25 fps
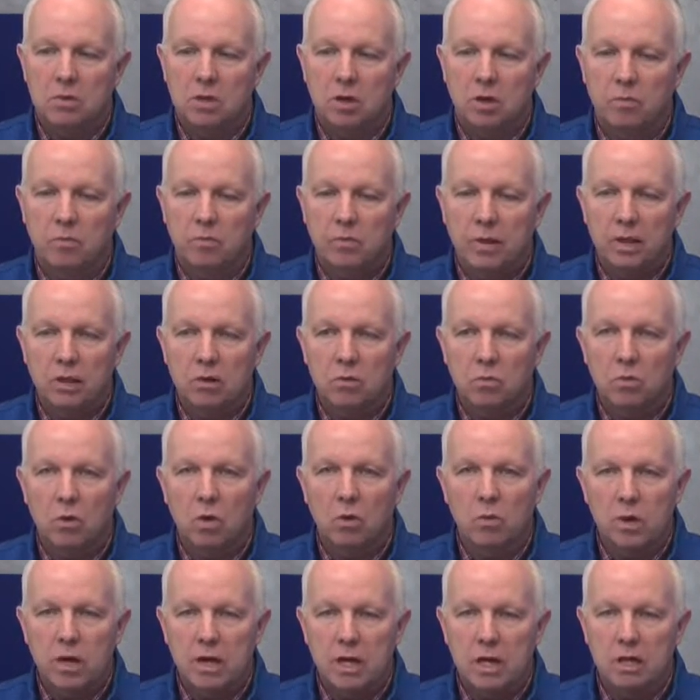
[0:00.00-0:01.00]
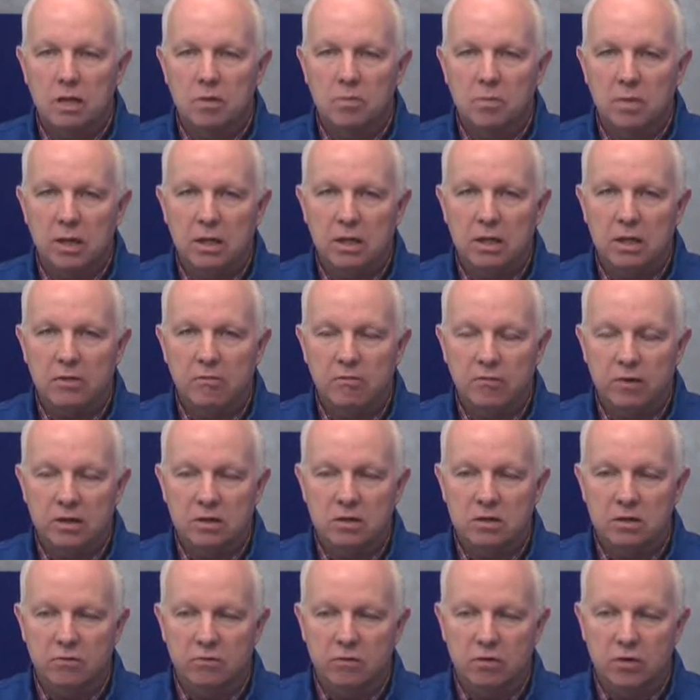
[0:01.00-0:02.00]
being where we need to be
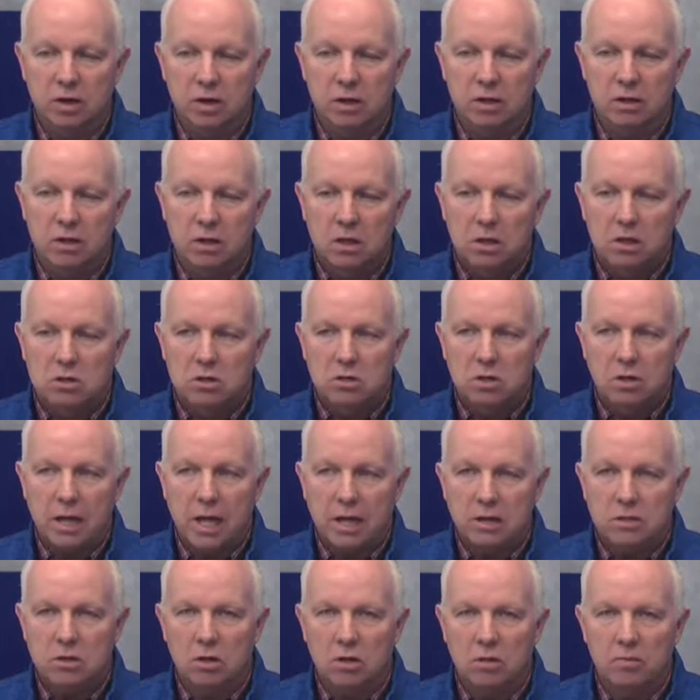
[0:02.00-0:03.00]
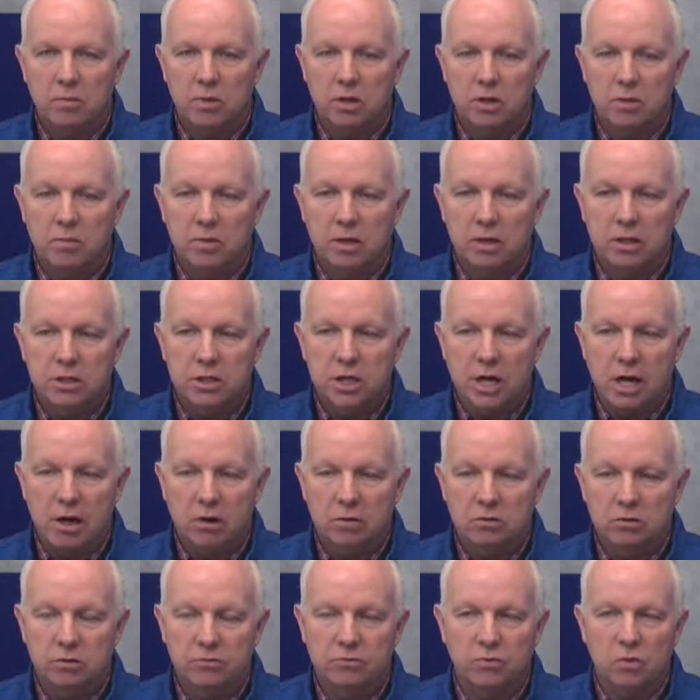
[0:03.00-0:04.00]
defensively. And so that's going to be a big
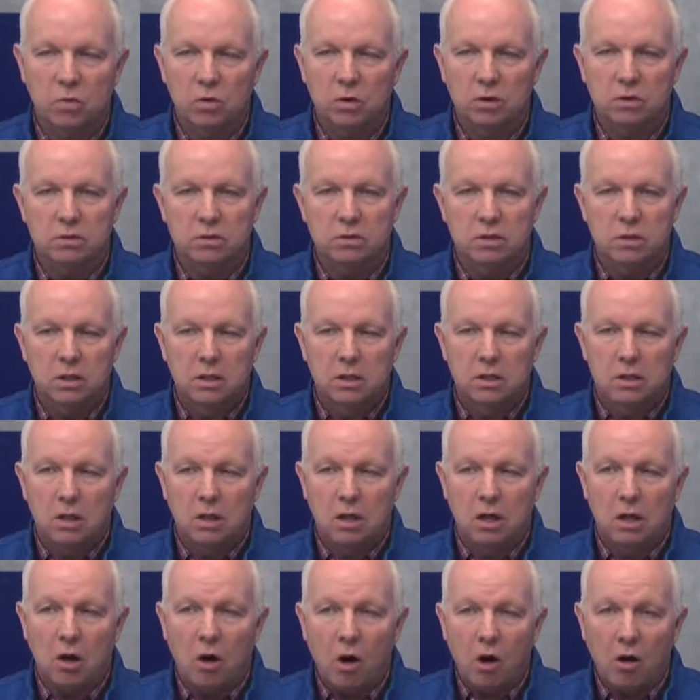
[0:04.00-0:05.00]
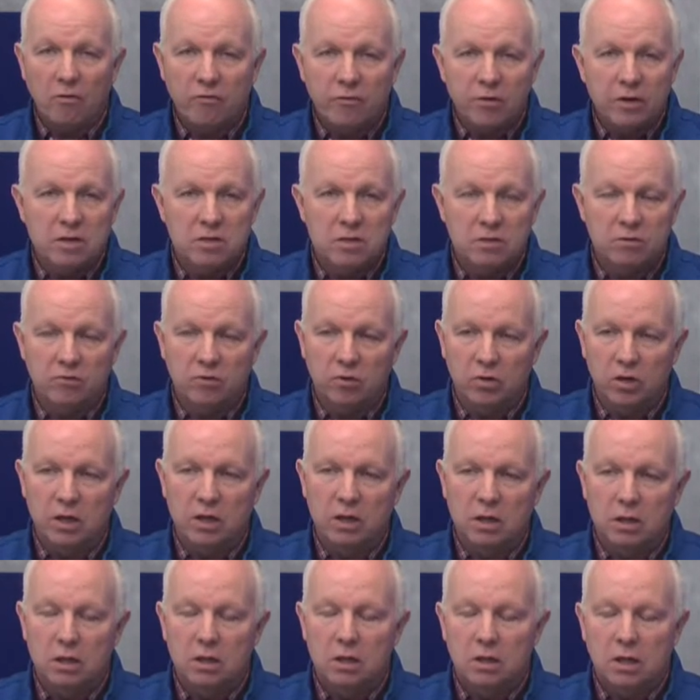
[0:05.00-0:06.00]
challenge for us.
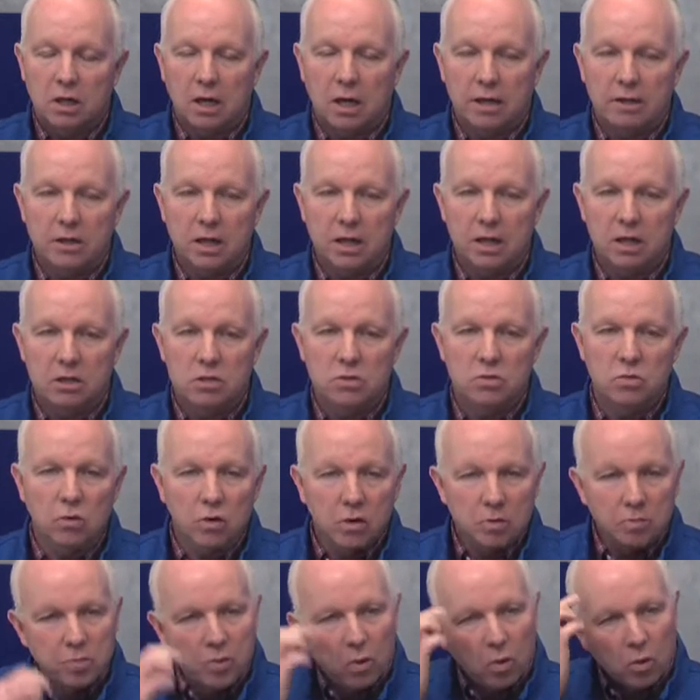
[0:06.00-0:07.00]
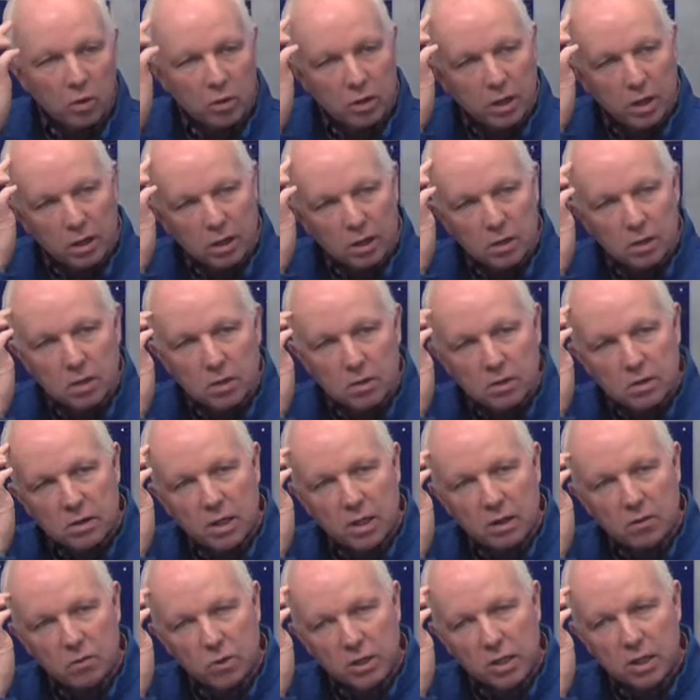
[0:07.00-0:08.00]
Offensively, I think it's really important
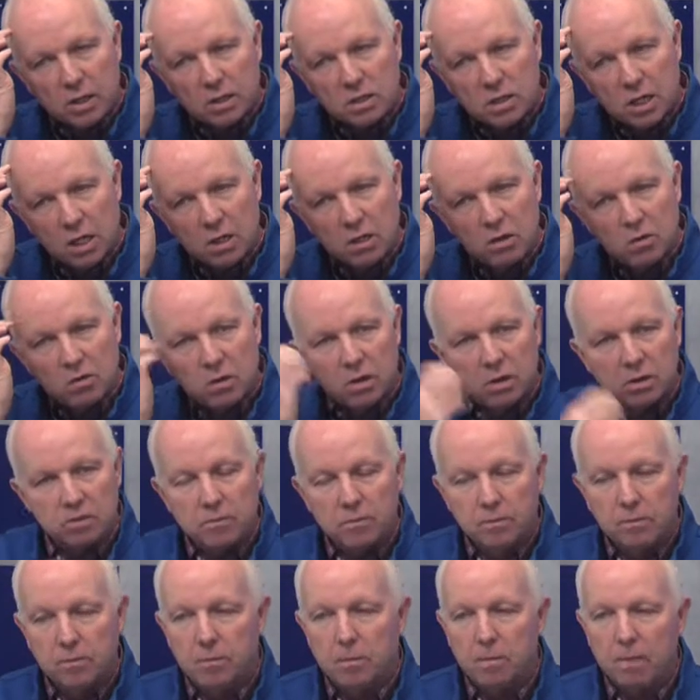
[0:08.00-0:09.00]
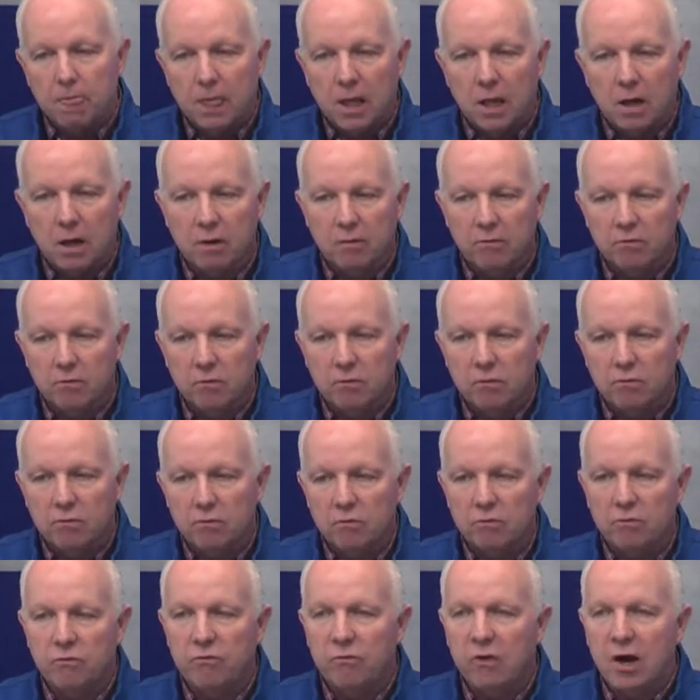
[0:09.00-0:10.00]
that we continue to
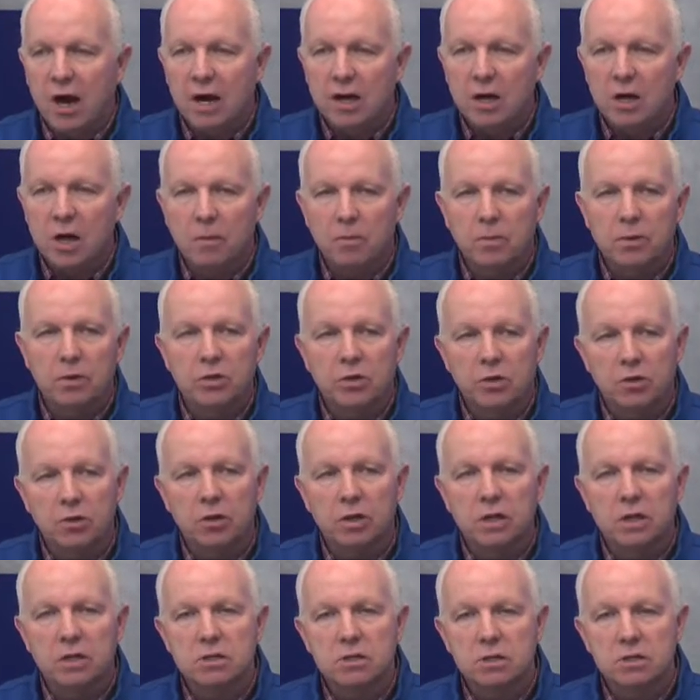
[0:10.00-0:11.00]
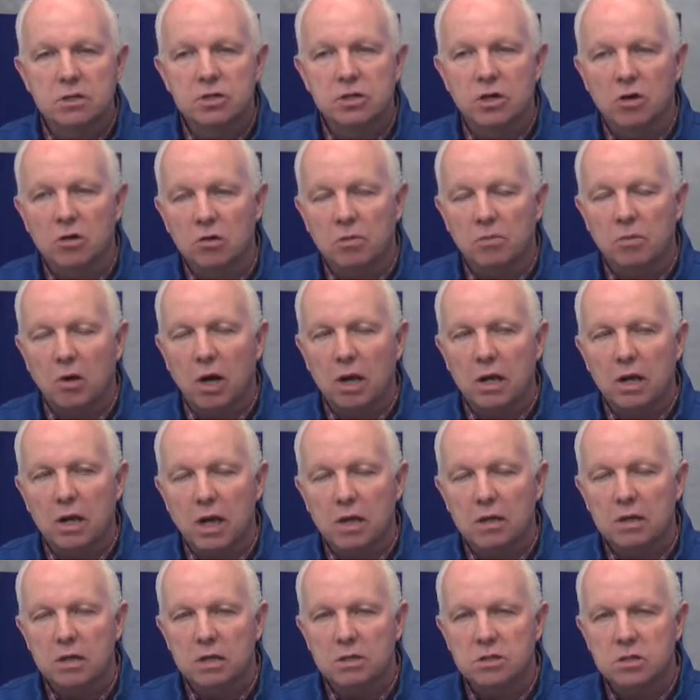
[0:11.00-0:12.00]
find opportunities and share the ball.
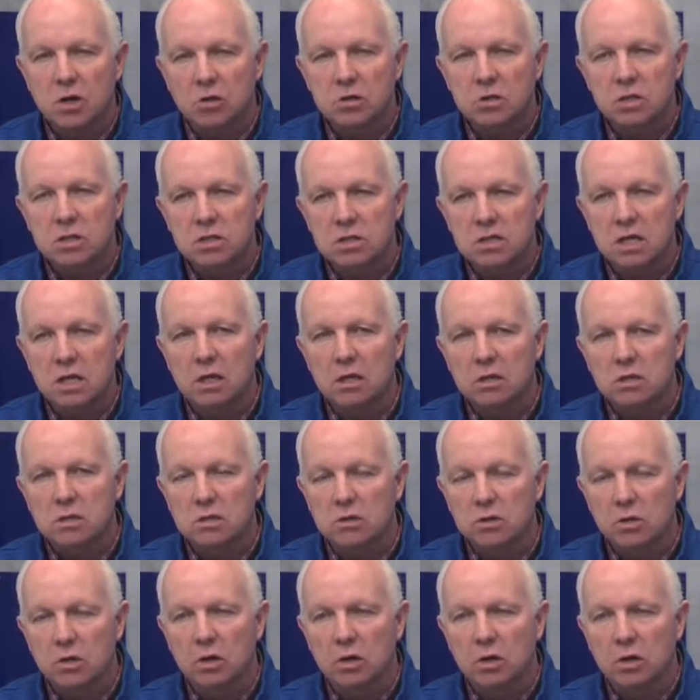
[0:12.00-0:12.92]
I start to see us doing a